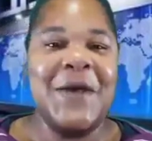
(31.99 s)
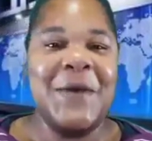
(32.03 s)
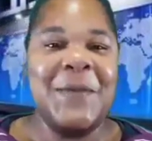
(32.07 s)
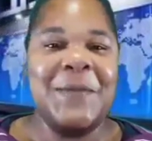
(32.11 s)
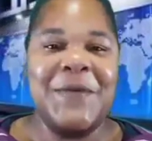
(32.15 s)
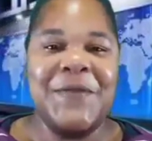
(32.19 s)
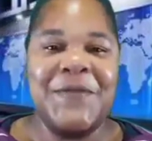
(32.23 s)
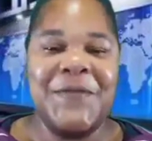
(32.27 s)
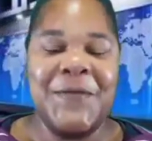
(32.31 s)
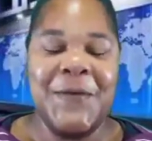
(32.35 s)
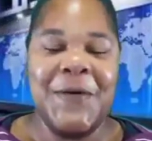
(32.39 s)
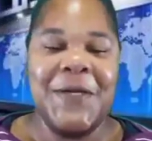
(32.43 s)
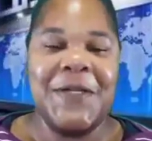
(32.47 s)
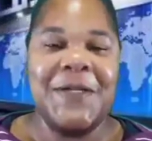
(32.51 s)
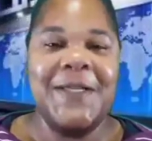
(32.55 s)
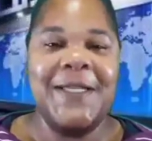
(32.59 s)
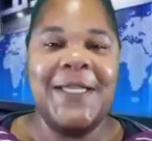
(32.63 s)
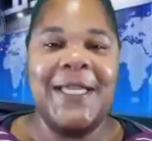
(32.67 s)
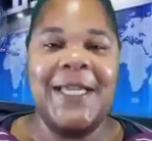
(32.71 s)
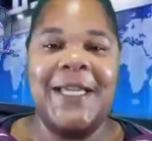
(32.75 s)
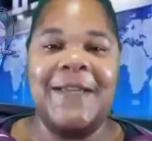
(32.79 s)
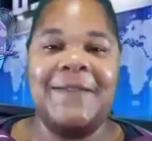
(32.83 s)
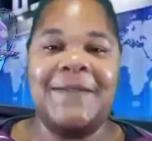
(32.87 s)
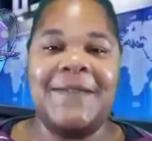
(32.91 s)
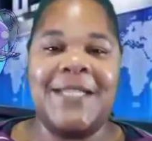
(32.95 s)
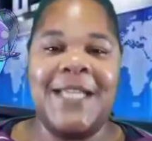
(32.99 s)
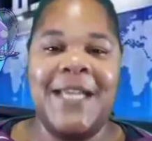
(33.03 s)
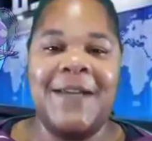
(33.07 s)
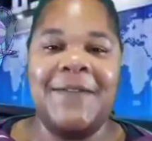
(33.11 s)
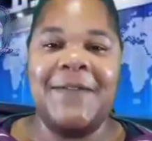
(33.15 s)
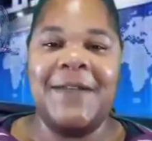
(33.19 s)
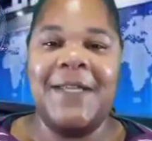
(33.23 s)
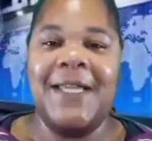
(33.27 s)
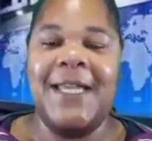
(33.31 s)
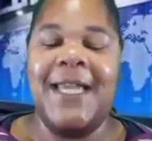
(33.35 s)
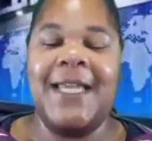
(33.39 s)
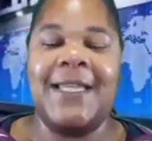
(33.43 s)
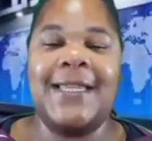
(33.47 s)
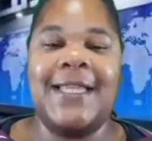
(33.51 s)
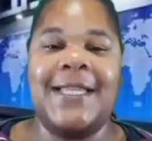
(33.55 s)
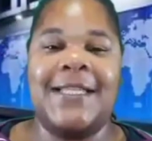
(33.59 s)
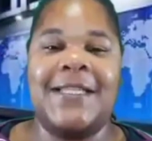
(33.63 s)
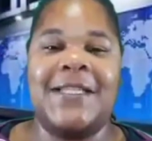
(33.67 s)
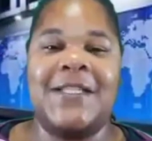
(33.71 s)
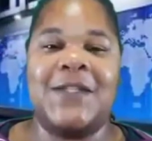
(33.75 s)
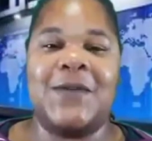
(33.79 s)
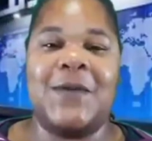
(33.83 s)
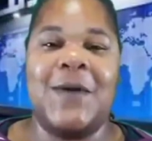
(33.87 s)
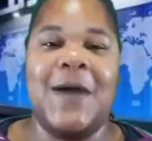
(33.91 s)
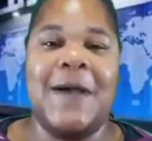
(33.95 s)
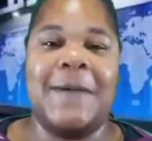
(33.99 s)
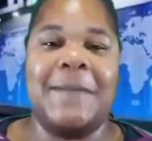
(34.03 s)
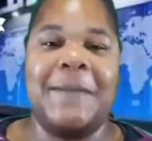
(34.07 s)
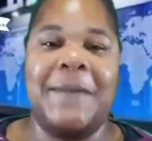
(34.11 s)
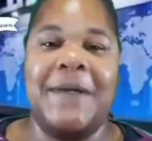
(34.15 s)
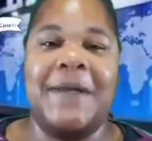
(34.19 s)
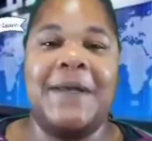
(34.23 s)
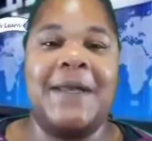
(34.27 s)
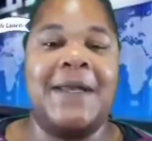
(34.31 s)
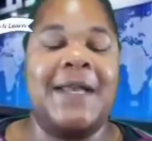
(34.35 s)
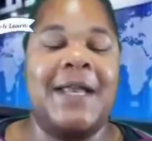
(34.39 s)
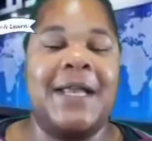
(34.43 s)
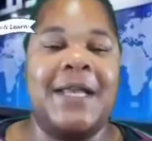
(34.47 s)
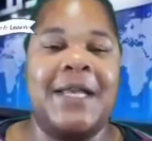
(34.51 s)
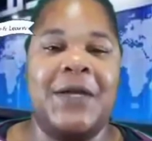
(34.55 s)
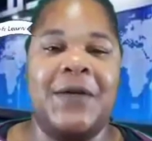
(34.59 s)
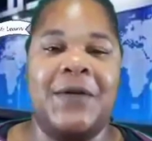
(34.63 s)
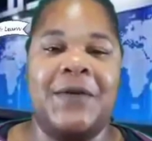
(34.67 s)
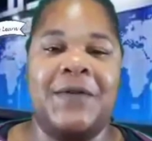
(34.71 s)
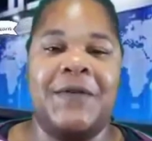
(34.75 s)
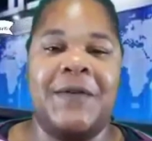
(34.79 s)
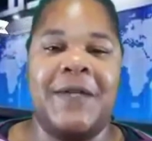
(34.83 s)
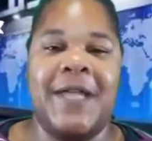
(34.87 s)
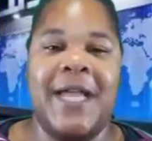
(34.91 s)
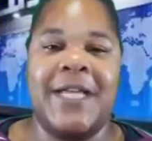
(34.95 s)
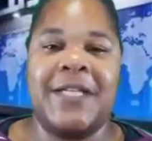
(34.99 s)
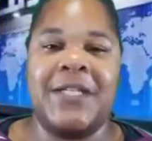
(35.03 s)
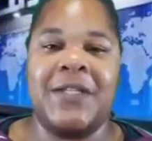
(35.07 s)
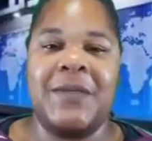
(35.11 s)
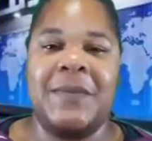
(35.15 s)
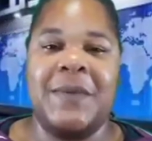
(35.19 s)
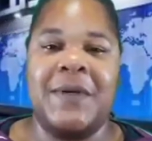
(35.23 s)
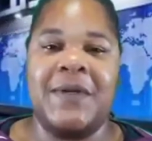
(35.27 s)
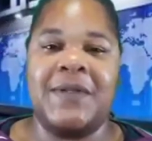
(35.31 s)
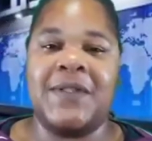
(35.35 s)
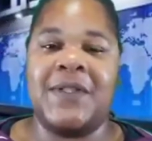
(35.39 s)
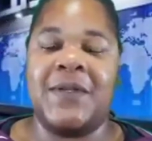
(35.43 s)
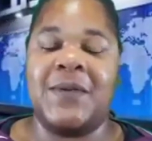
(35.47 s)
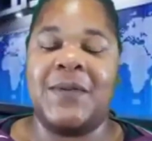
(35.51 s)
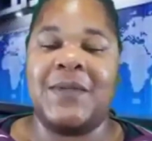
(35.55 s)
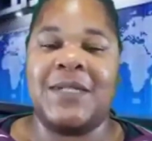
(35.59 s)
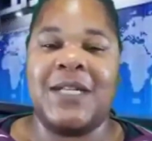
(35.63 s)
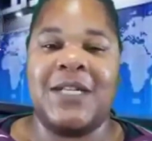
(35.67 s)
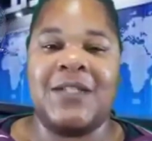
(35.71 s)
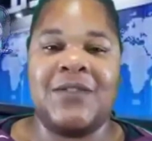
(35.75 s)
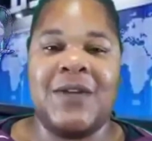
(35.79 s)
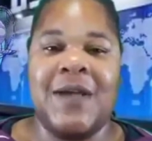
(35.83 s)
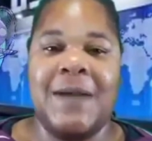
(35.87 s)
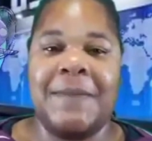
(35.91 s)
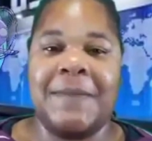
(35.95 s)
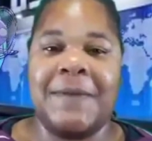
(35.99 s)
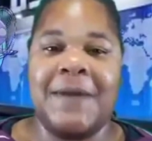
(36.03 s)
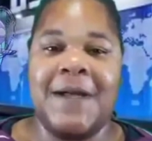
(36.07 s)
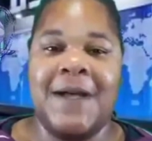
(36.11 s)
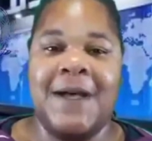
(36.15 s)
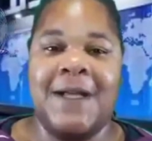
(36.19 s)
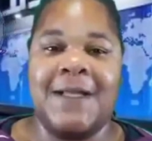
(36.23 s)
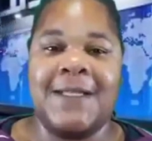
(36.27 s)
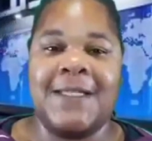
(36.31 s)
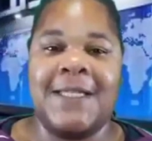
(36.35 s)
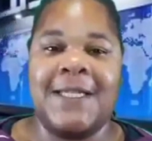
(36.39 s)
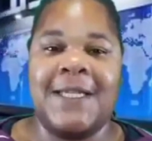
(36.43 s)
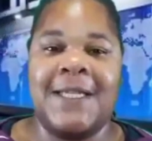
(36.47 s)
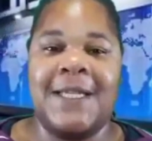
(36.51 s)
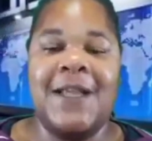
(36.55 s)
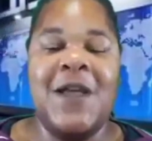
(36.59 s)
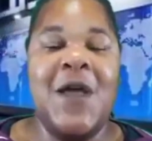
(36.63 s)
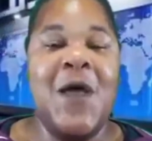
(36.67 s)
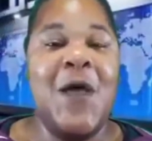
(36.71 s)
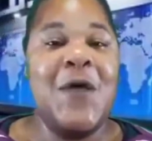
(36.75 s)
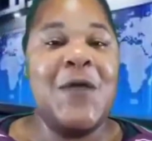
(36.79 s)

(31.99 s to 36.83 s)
Before you leave, definitely hit that subscribe button and that notification bell, so when I drop content,